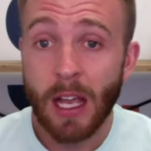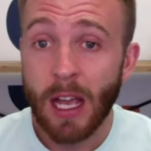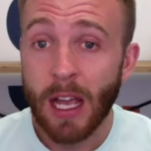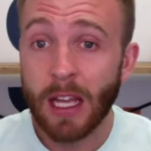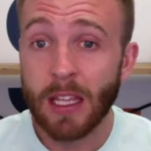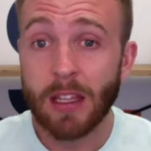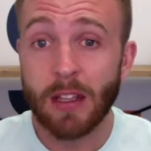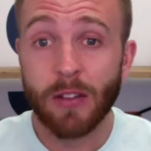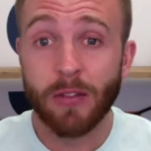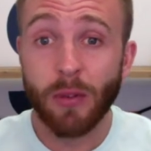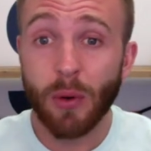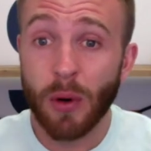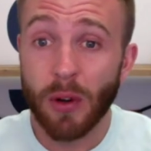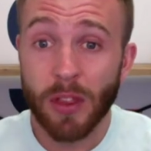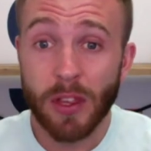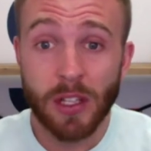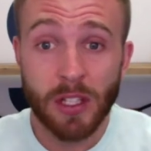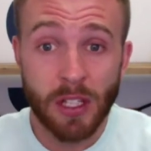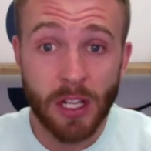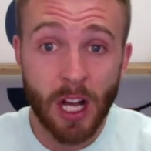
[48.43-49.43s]
And then fourth,
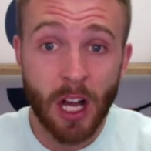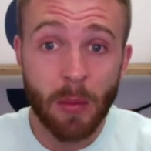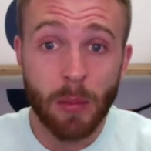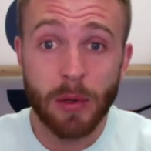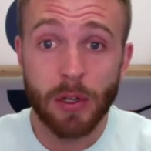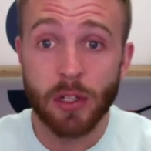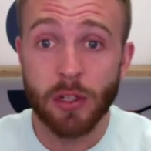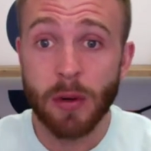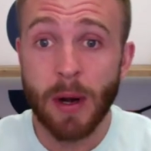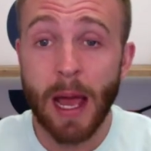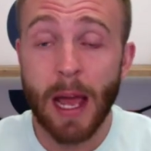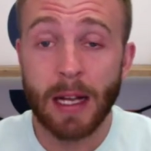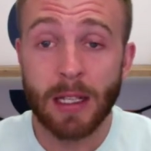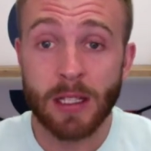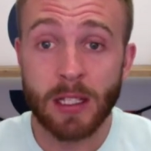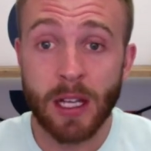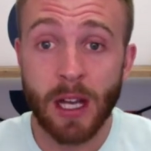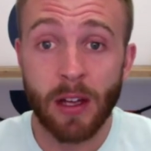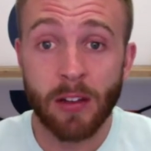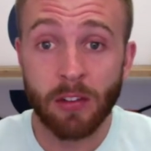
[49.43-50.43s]
it should help
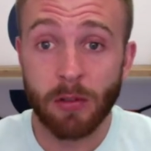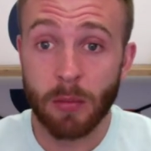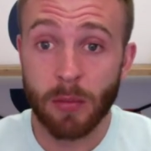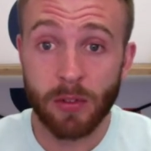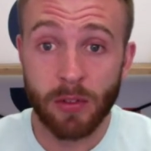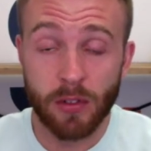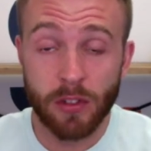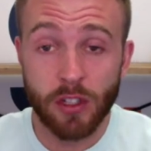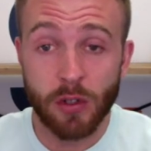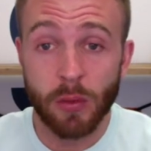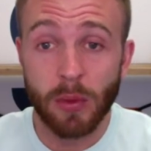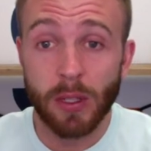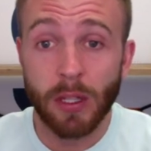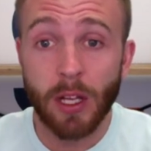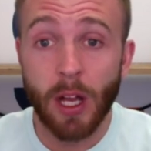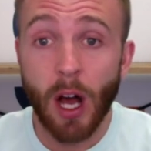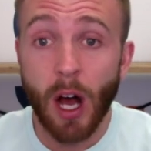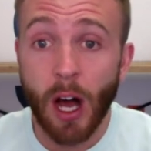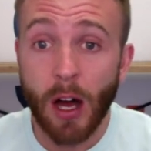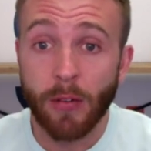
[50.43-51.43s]
attract customers. It should really
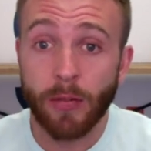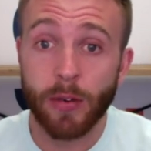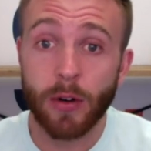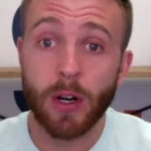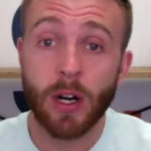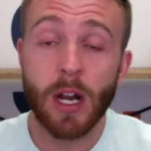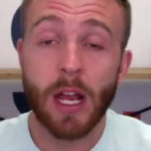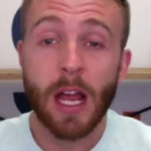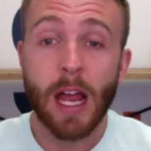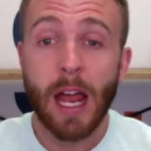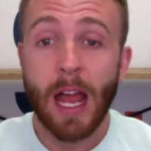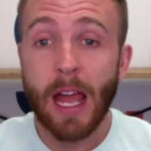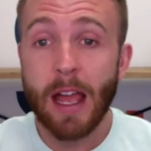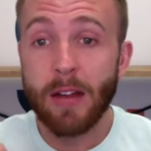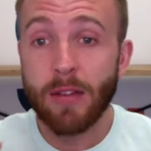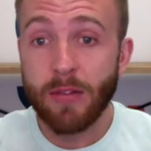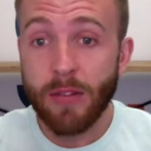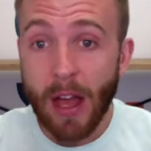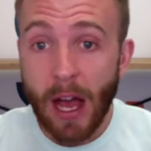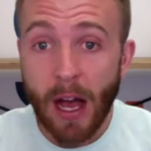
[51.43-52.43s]
offer a
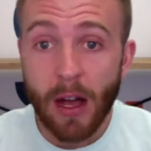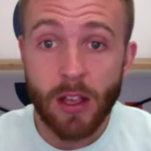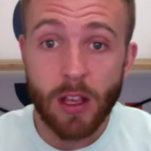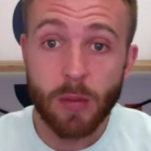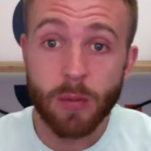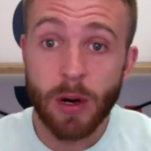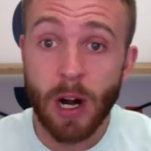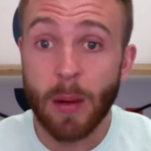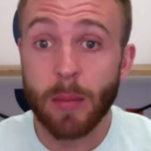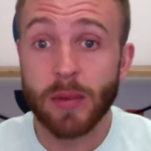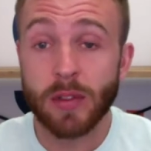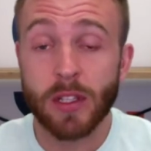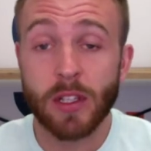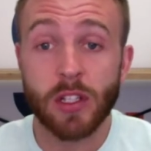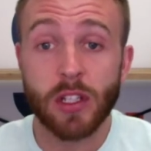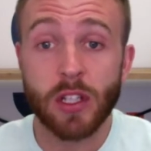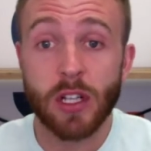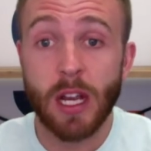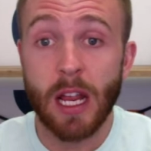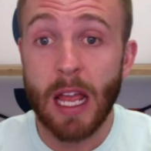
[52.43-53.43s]
value
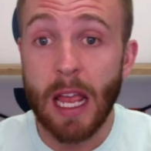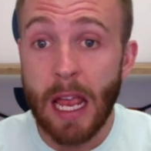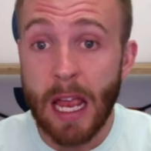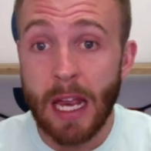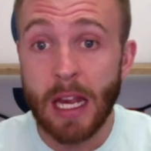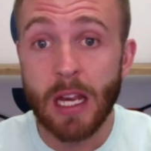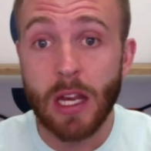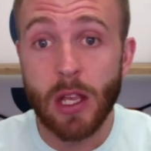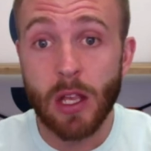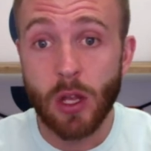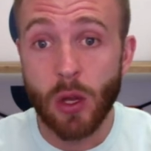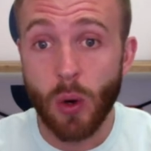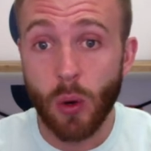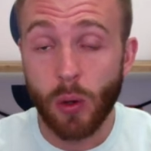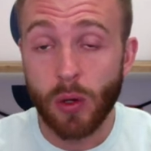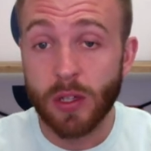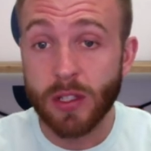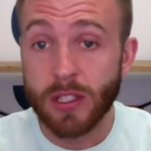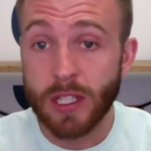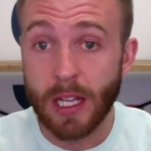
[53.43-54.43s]
proposition in
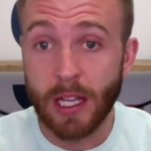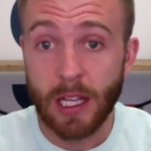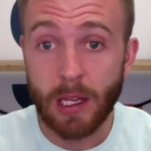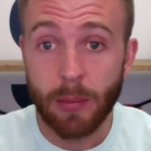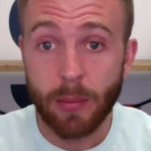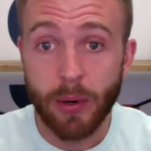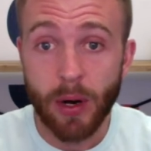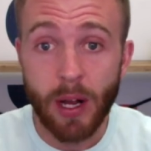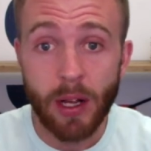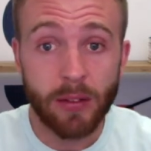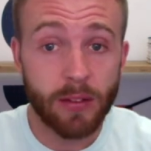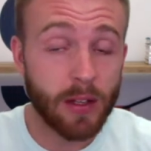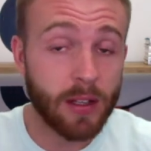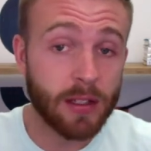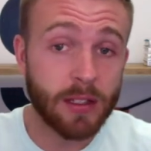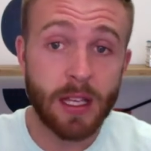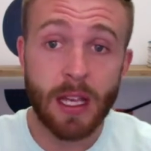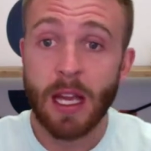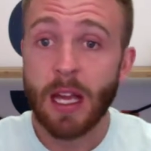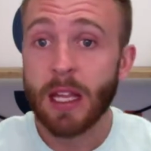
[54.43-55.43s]
your selling
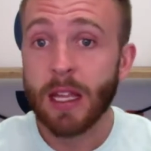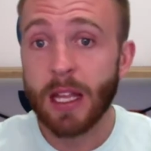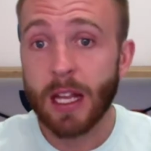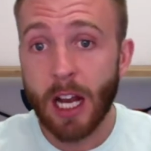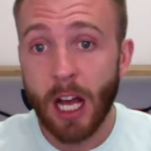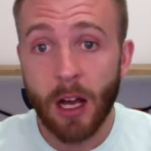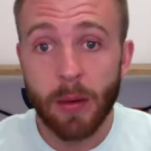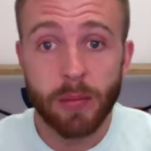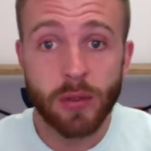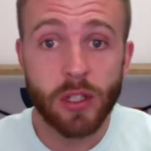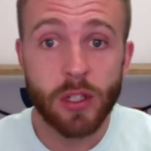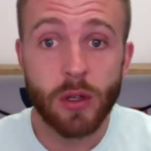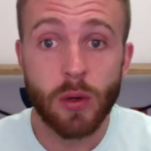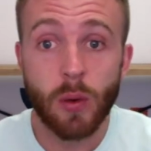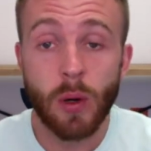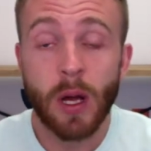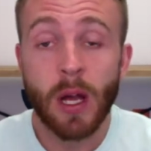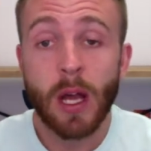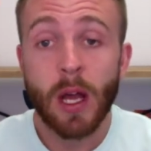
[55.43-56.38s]
process that helps you